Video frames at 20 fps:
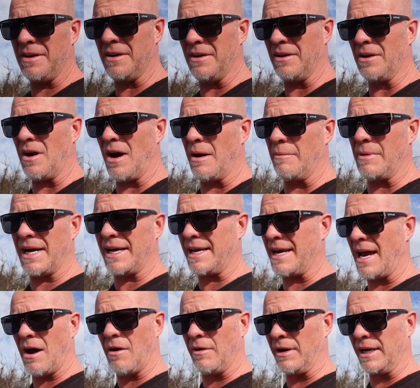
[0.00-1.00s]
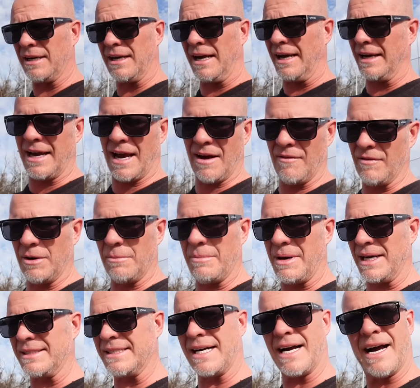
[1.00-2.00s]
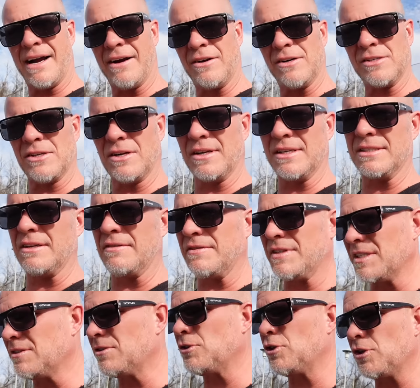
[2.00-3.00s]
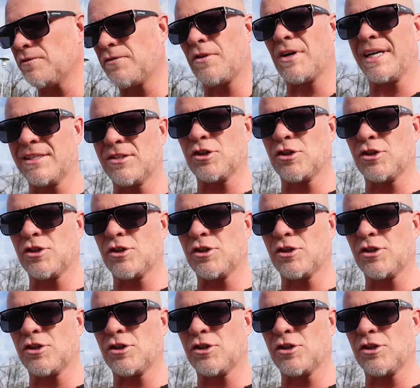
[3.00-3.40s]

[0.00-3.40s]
you know, I'm not counting like having to buy tires and all that stuff. This is just for like